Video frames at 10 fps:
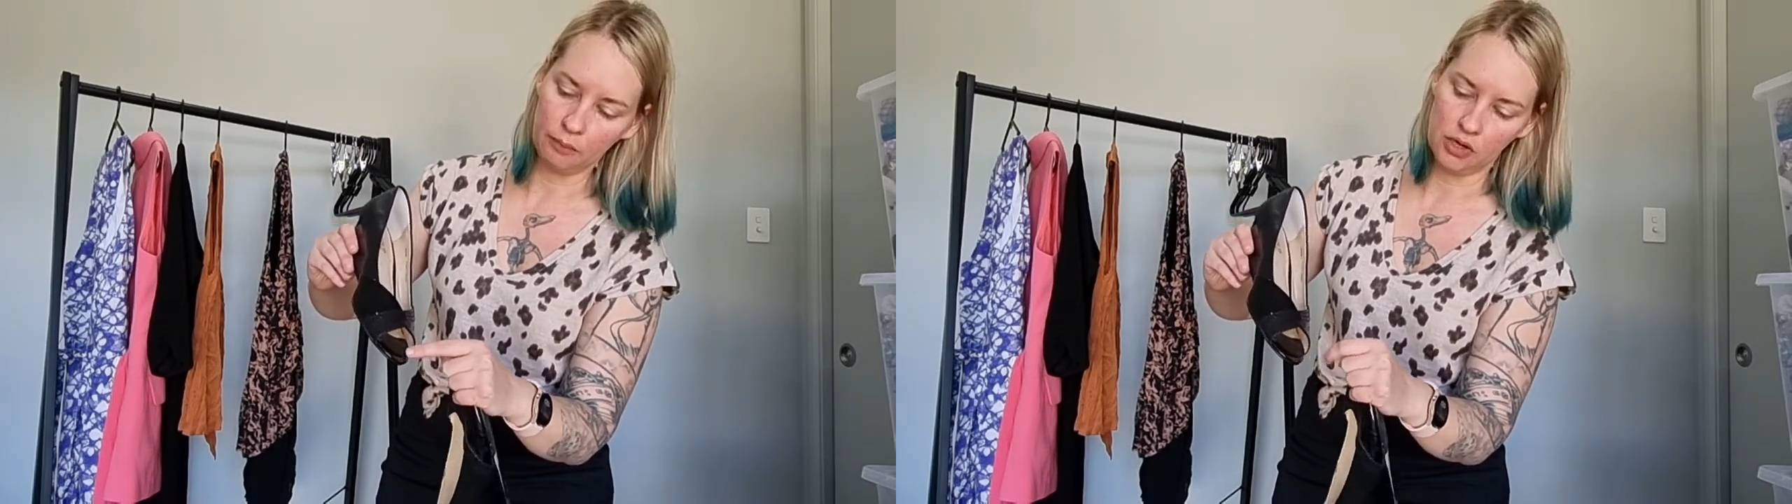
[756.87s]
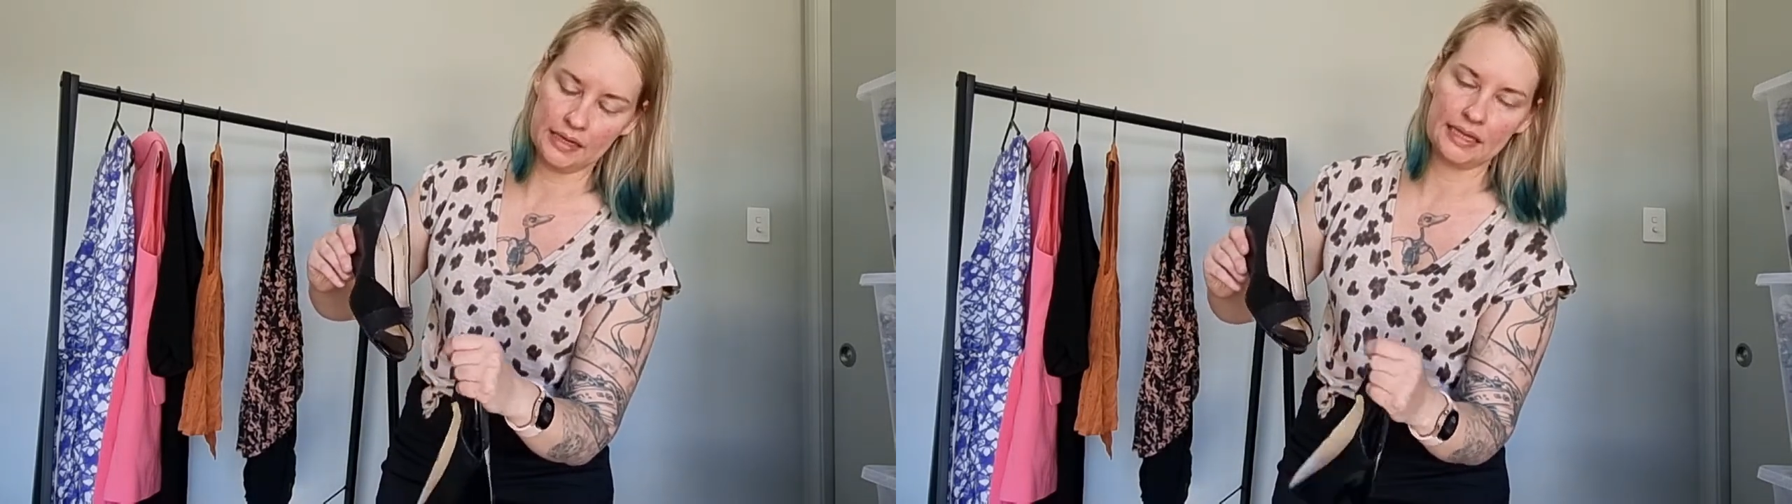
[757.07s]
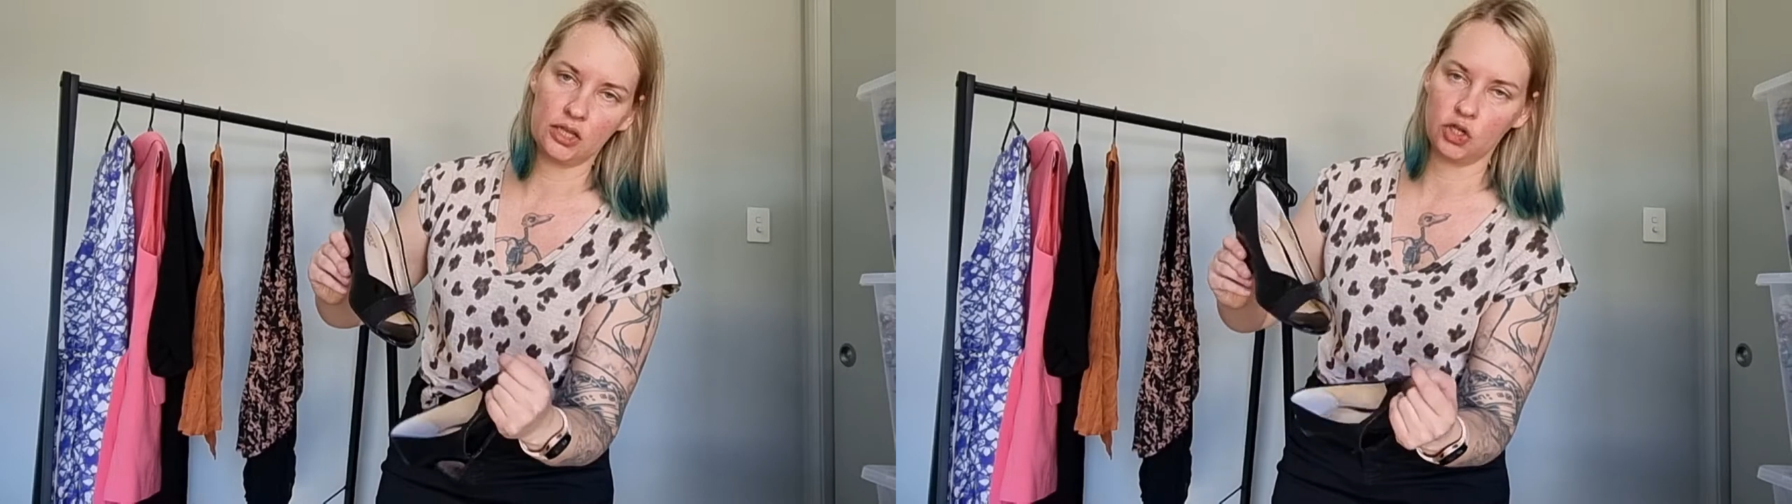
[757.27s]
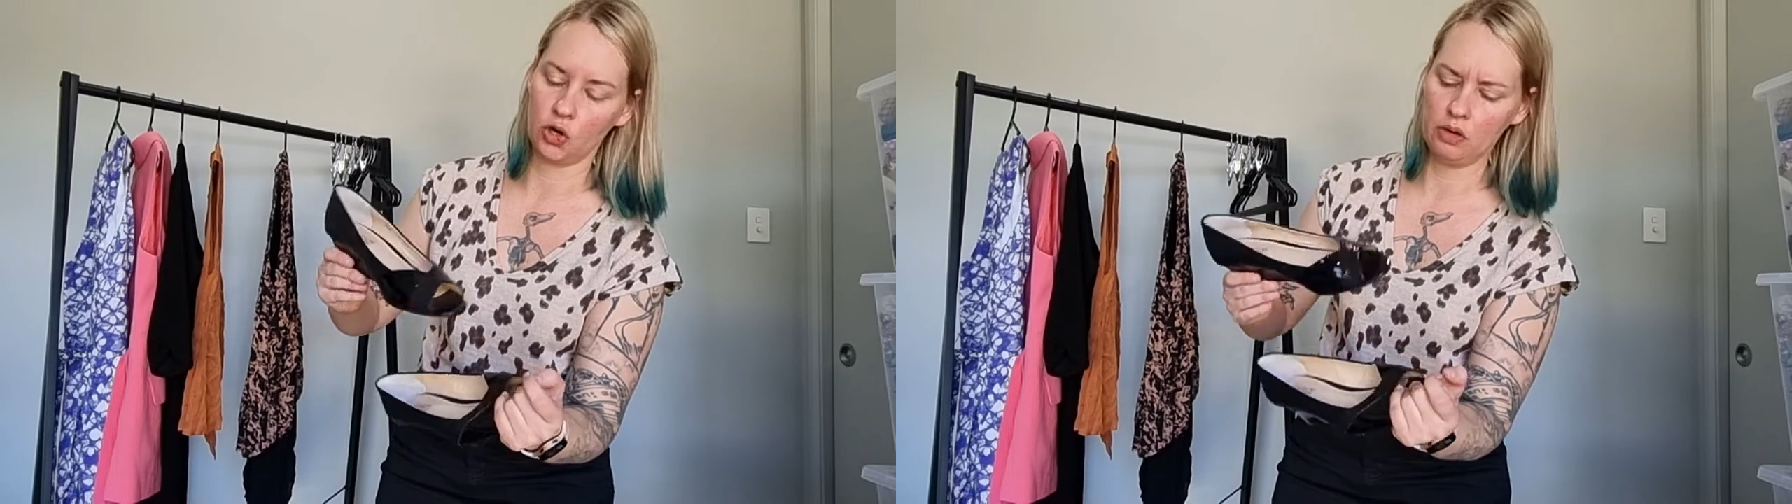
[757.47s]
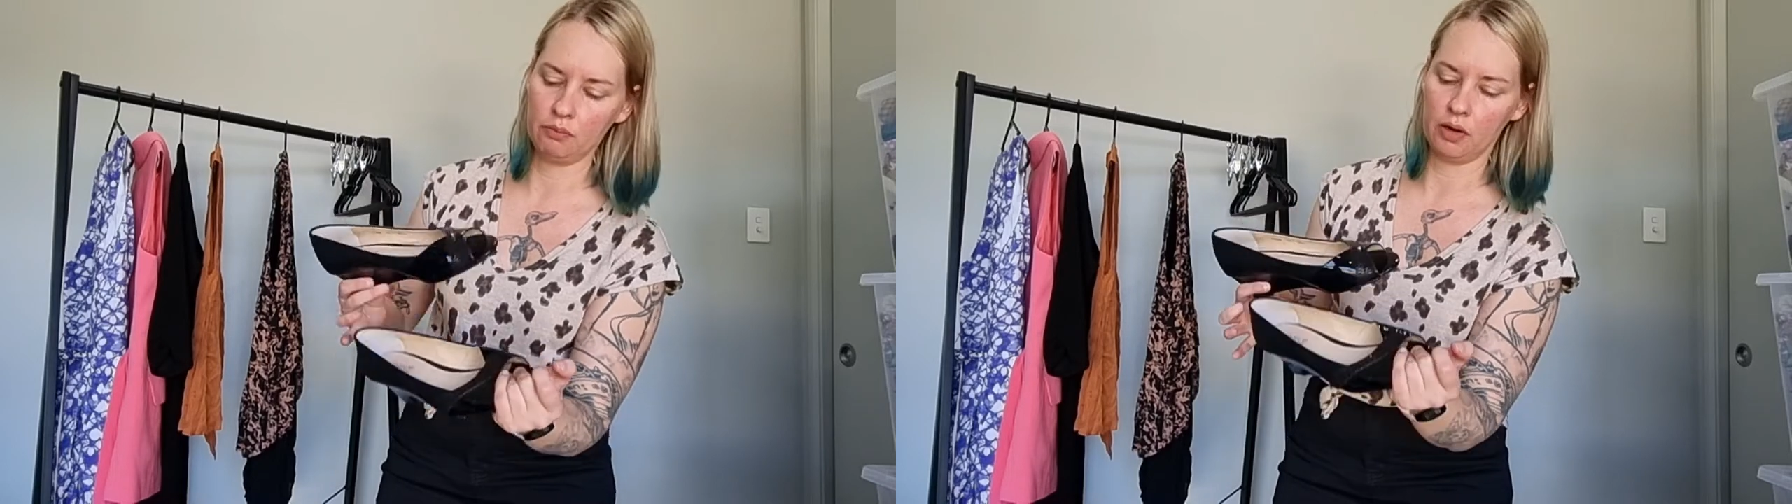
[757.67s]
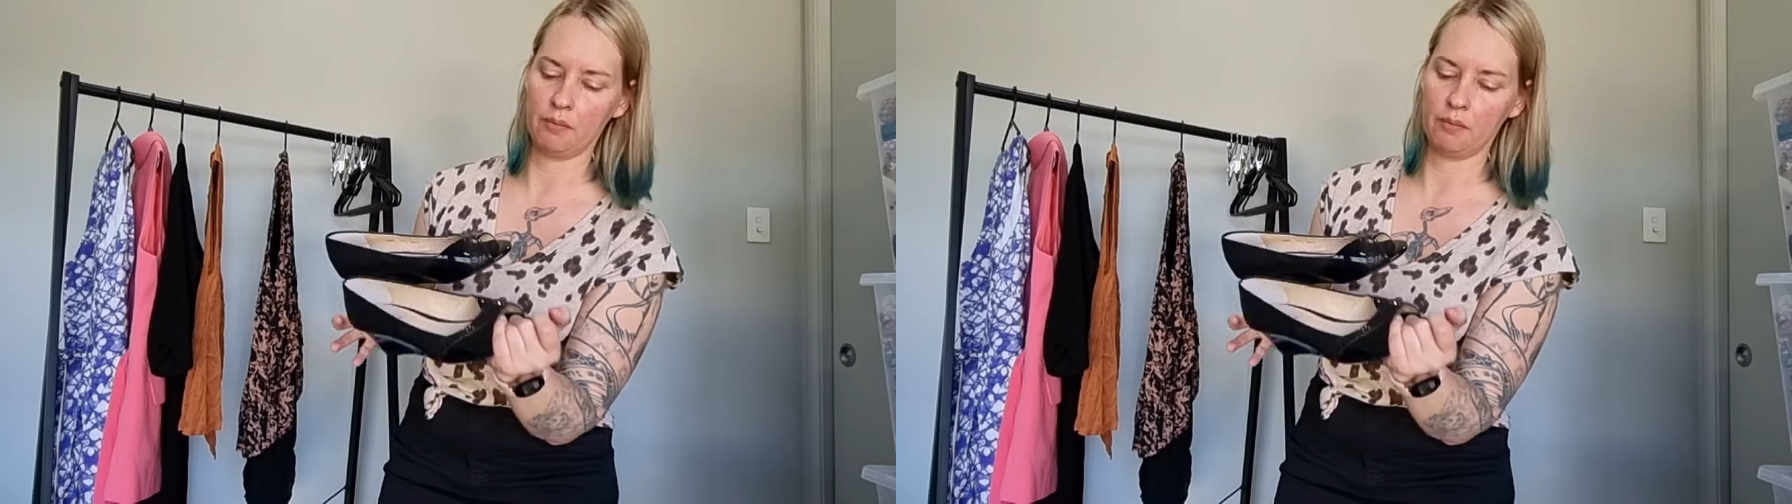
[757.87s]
You can see the toe imprint,